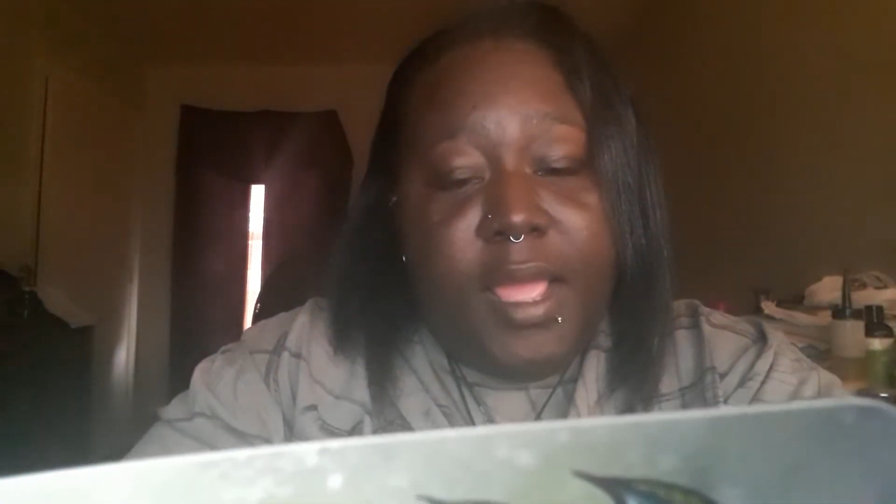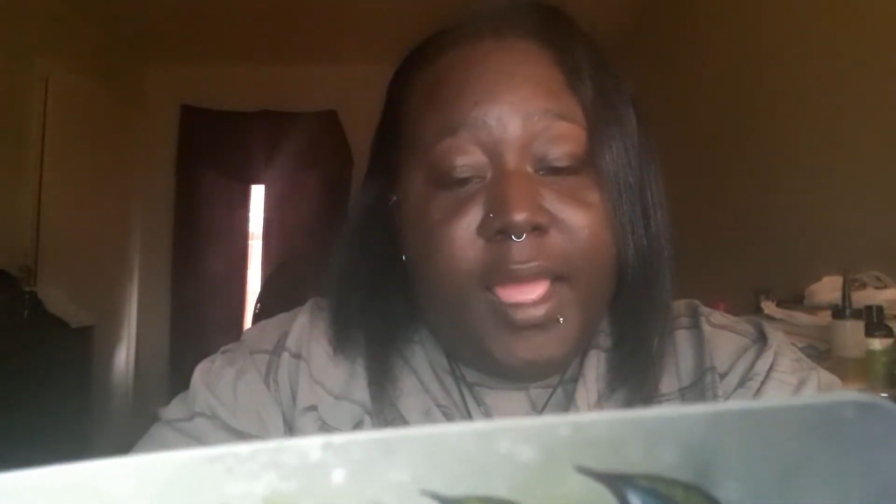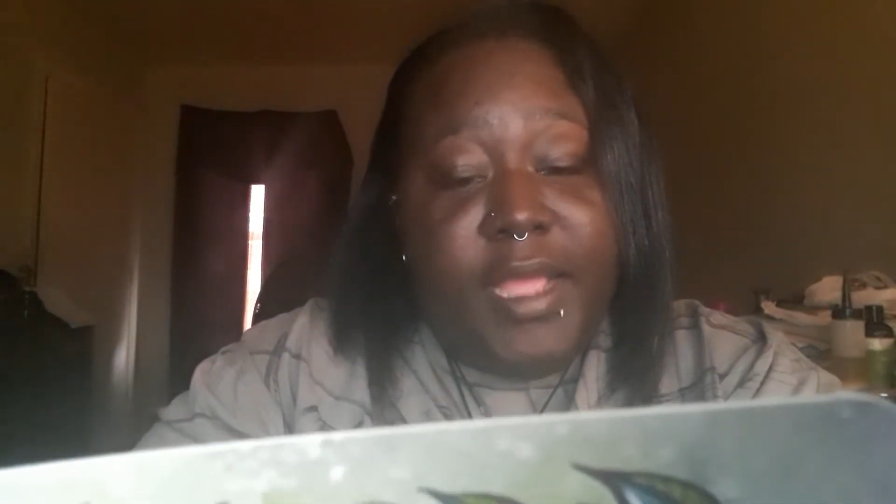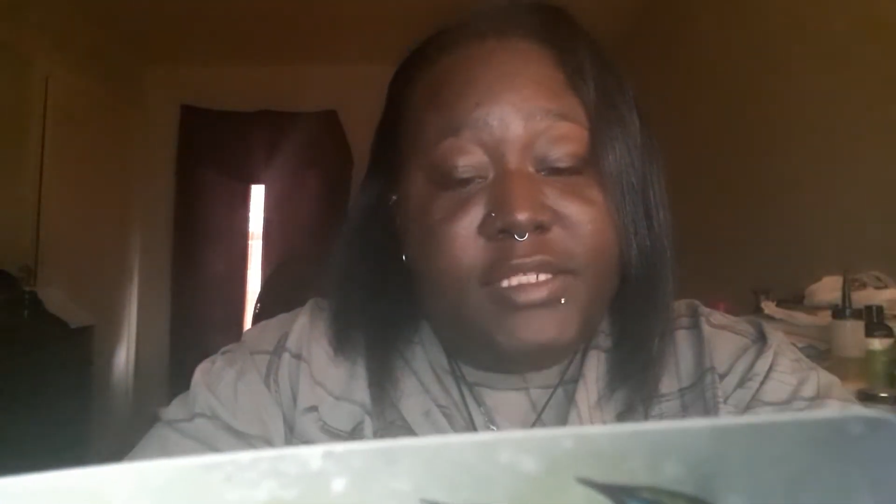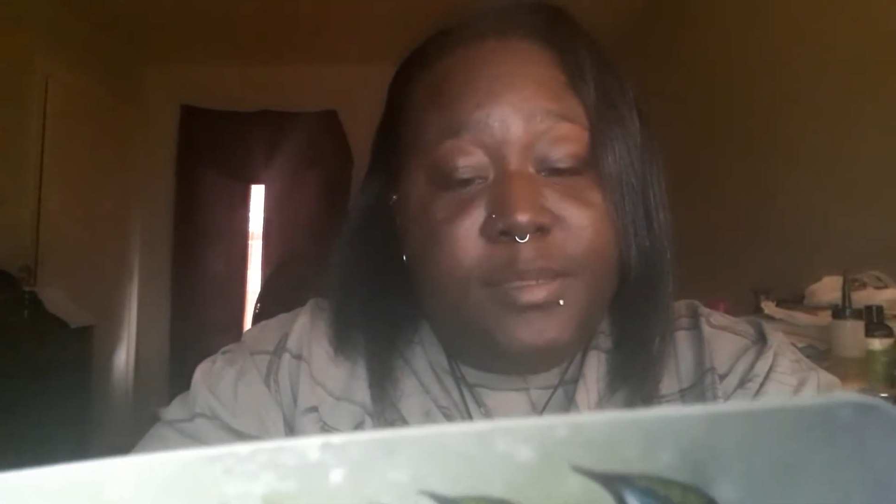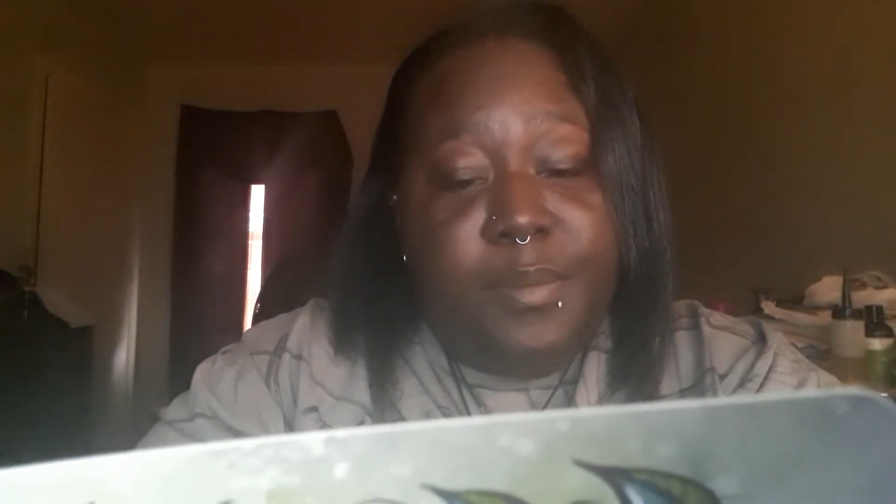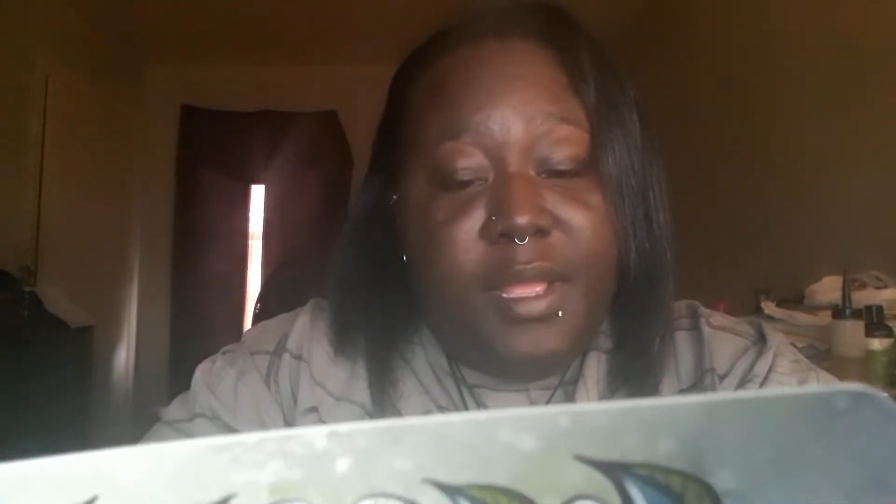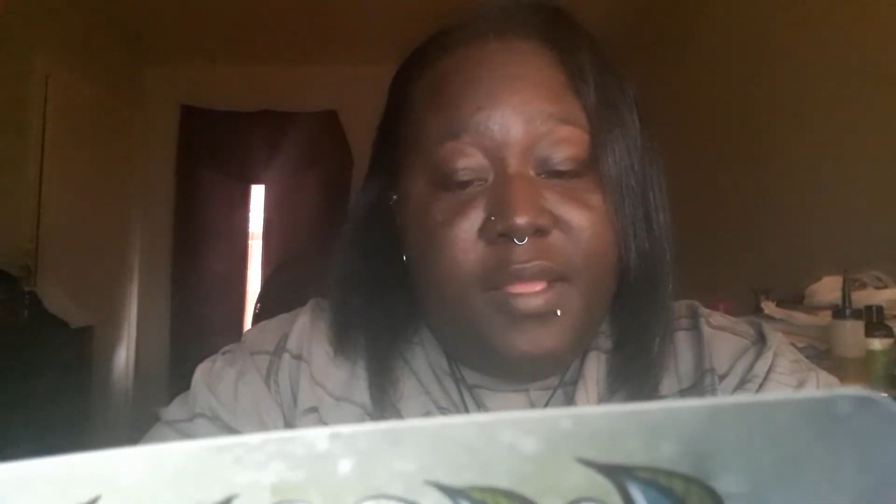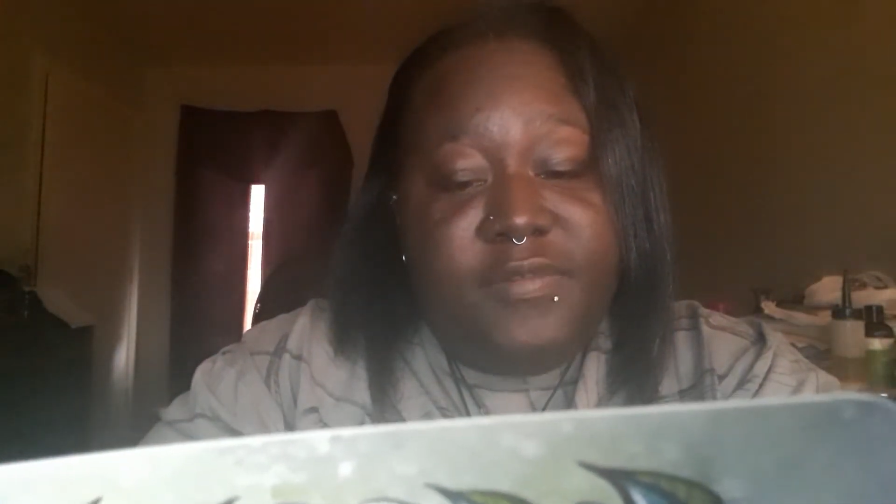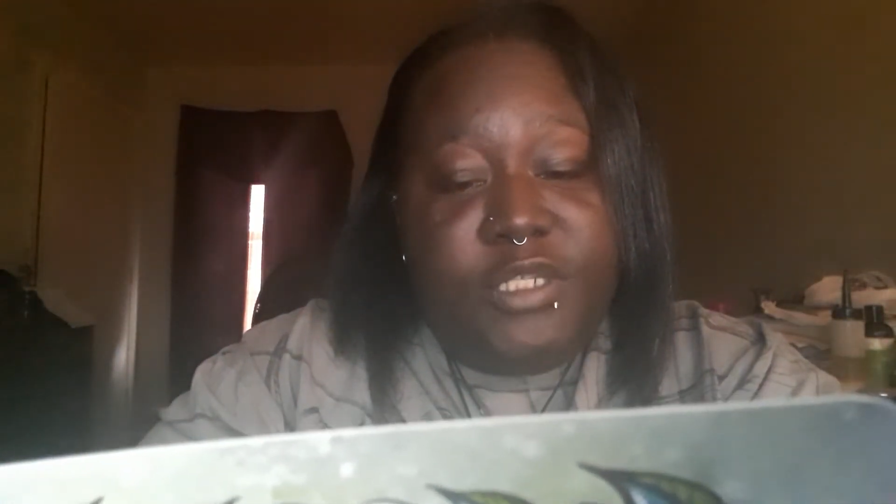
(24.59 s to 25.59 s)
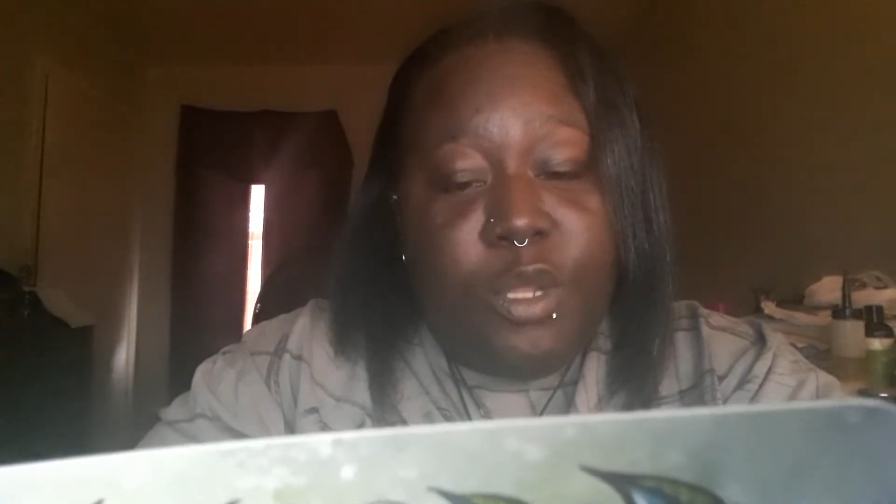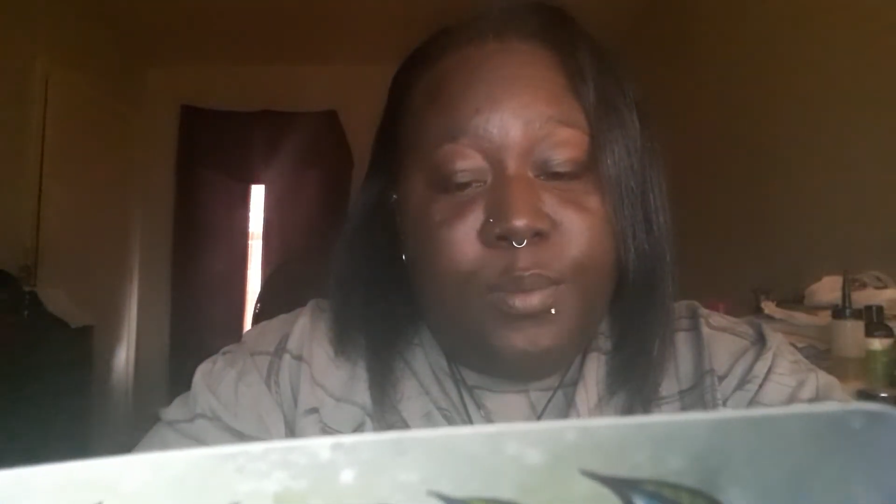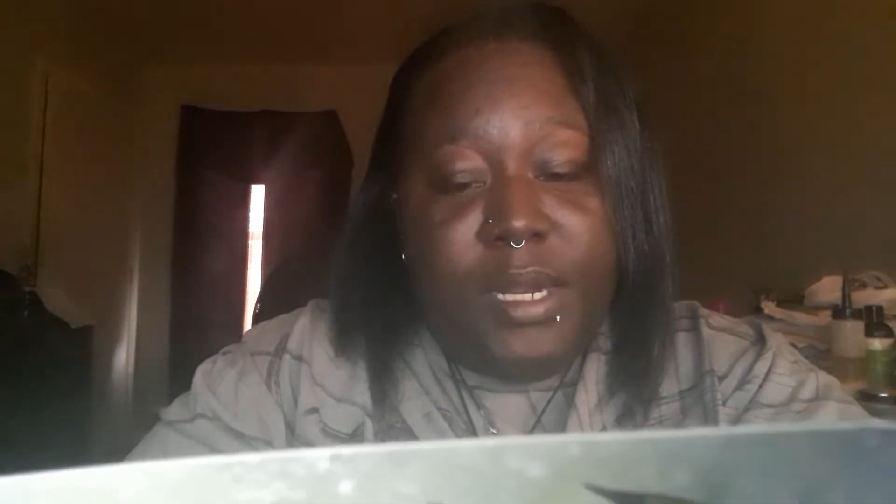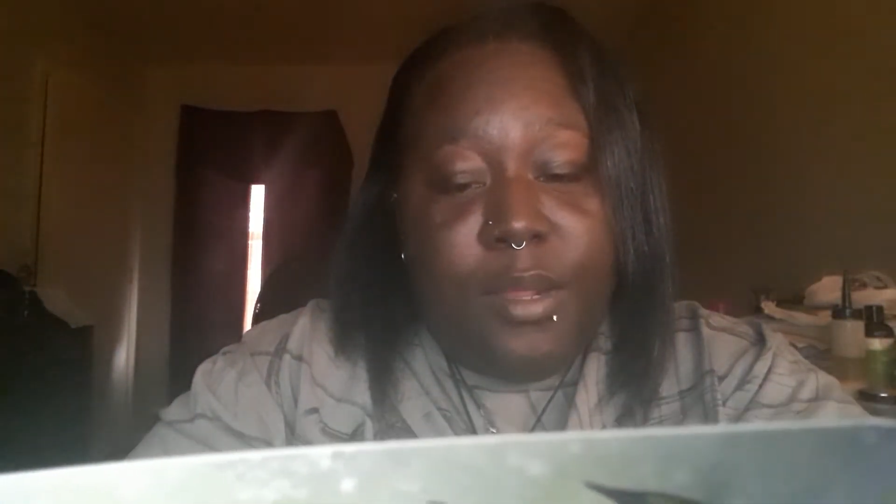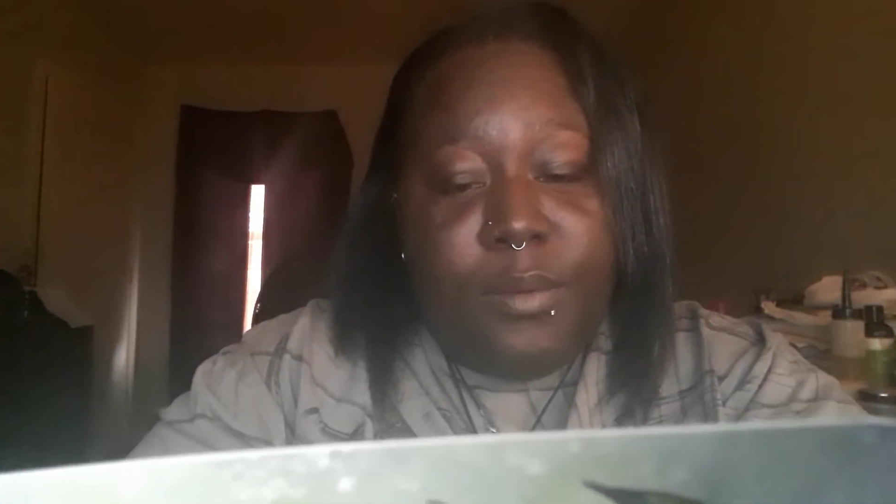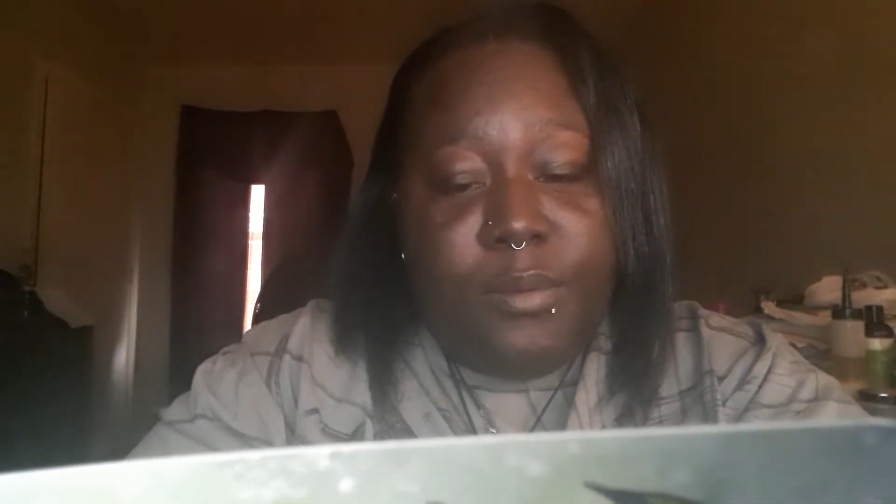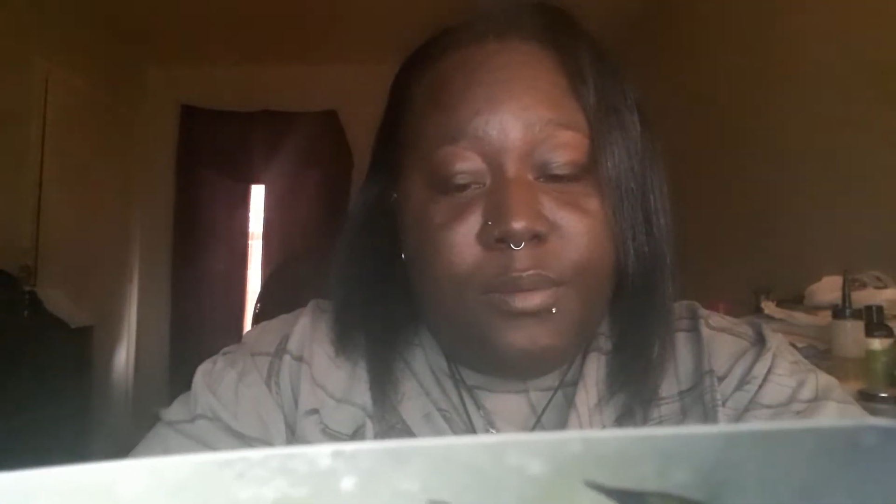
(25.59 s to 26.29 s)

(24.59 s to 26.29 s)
As above, so below.